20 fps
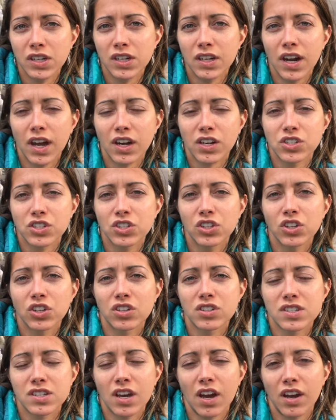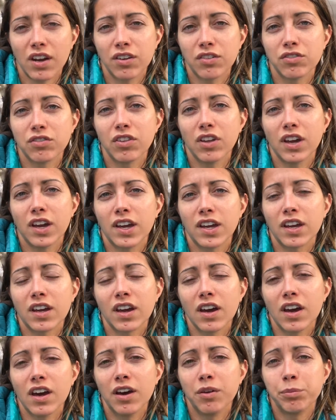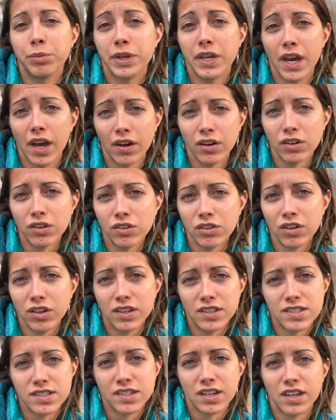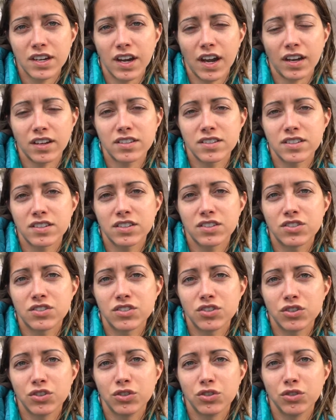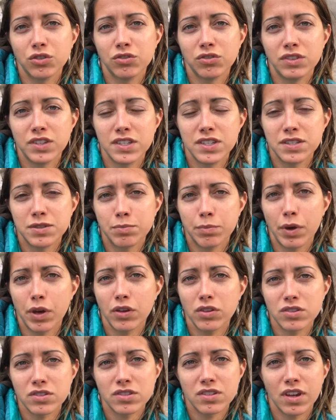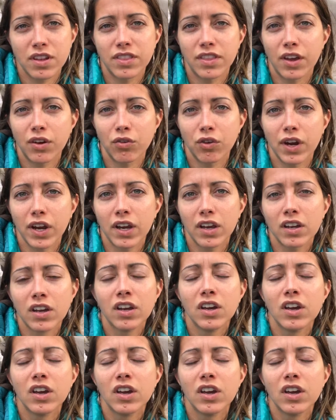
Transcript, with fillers: it actually looks kind of like a piano and it's connected to these bells and they ring.